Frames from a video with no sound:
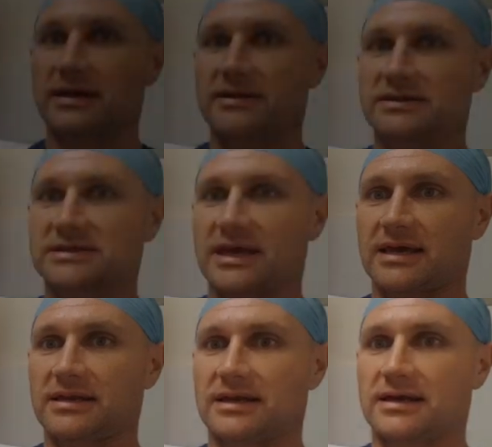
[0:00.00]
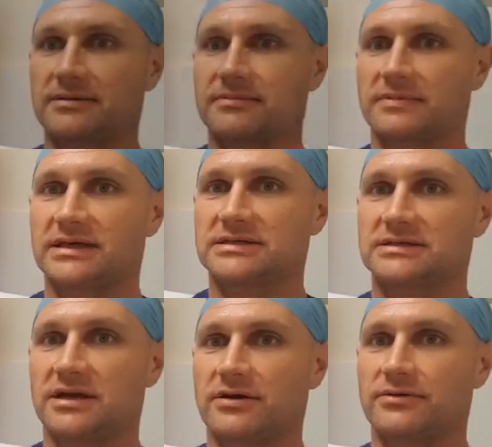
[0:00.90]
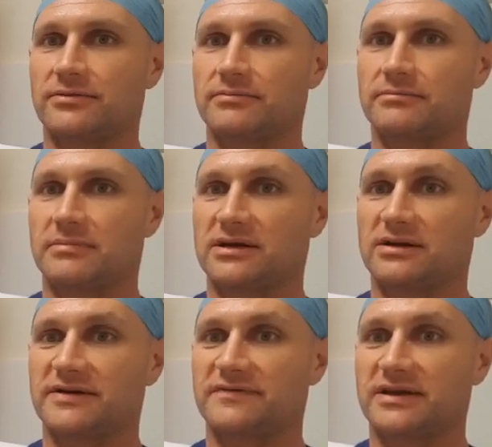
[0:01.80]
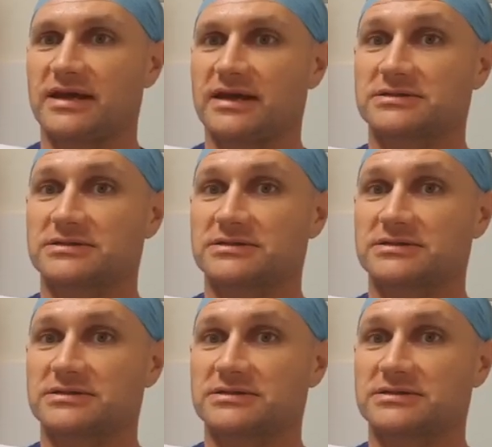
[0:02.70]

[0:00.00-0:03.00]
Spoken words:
in this cannula there's no metal left in there,